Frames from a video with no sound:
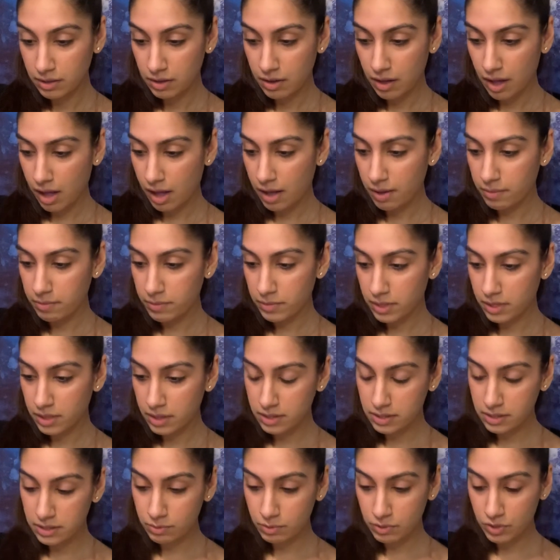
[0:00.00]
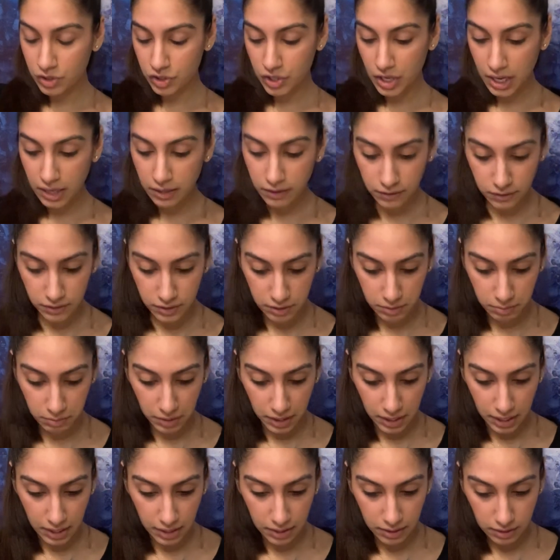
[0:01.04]
this was channeled to
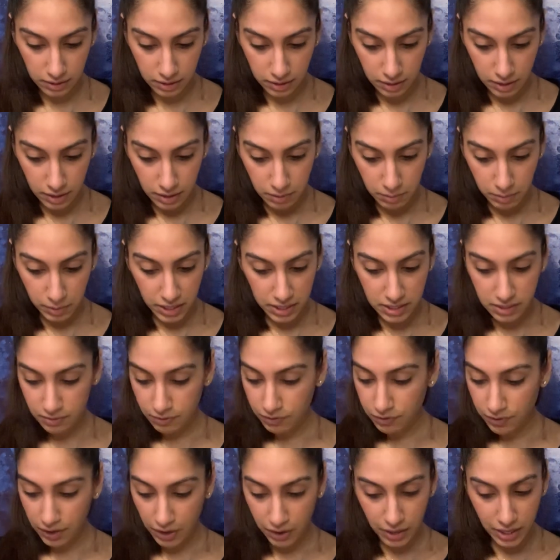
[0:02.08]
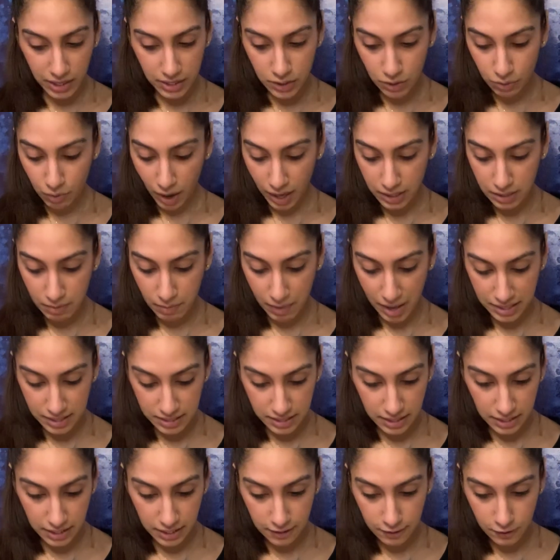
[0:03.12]
me, but it's a very direct
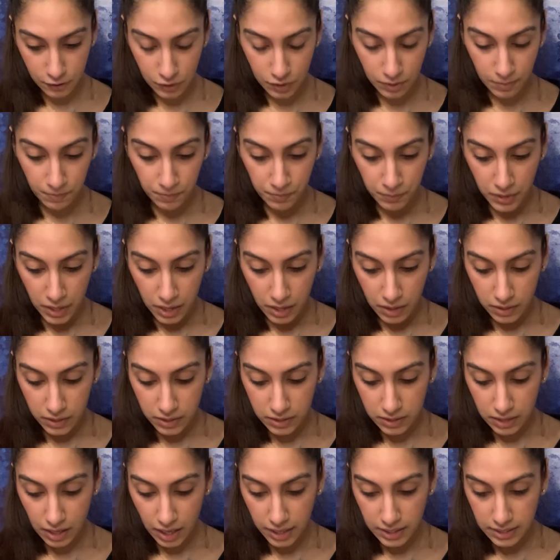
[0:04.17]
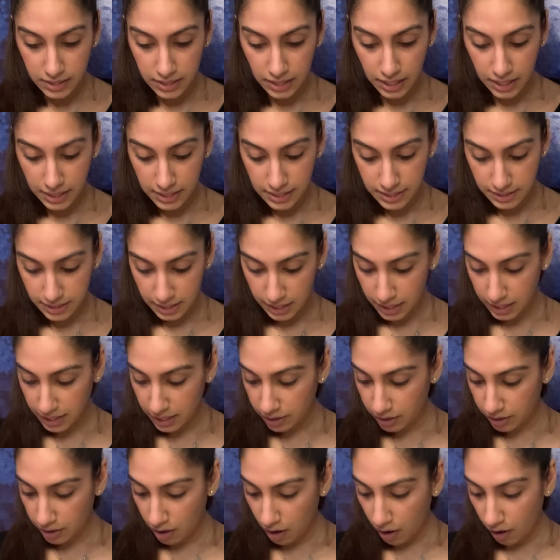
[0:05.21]
message. The signs that I see
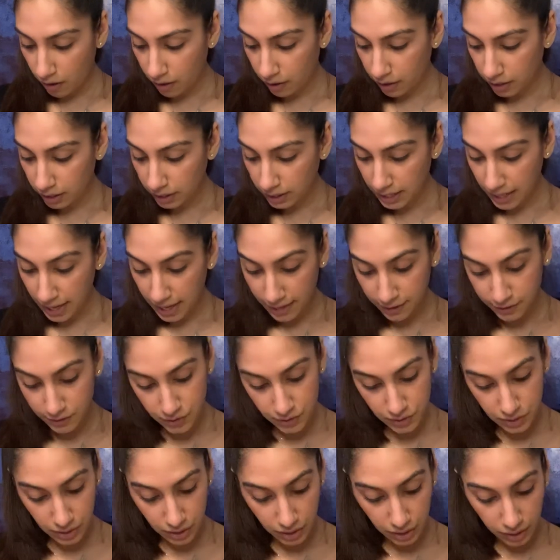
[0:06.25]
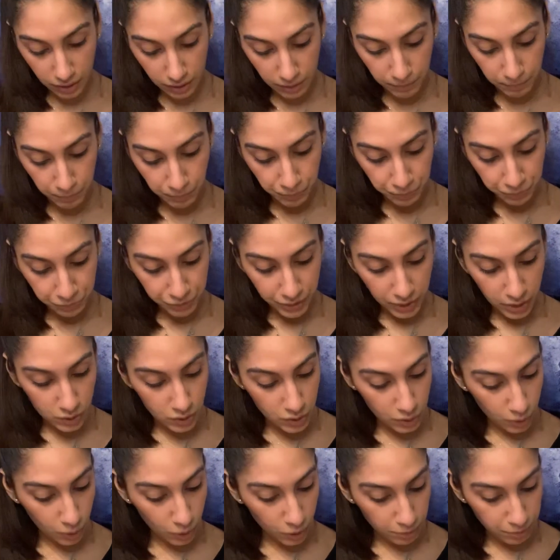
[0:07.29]
here are Cancer,
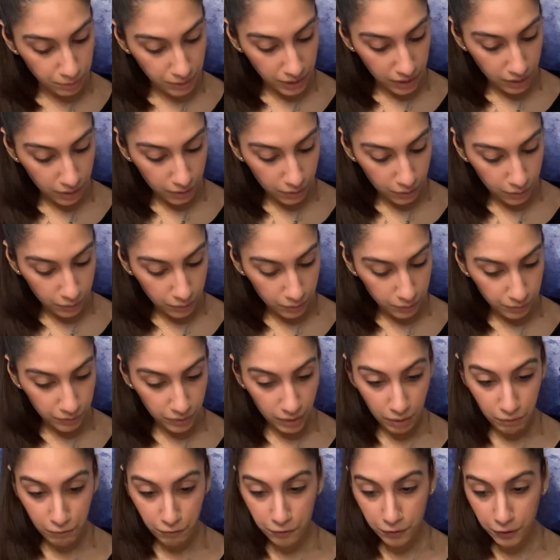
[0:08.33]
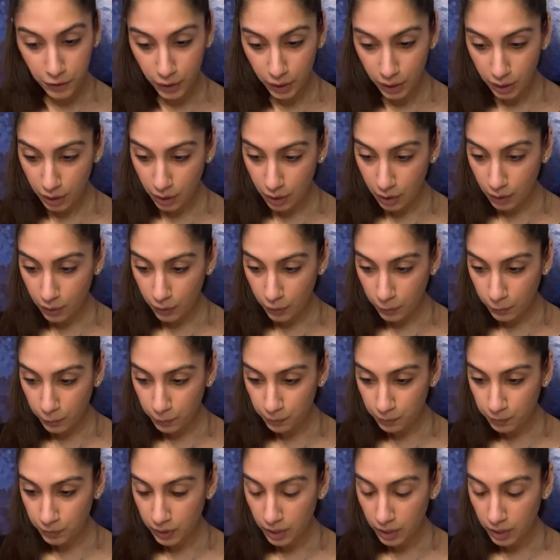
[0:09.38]
Scorpio, Virgo,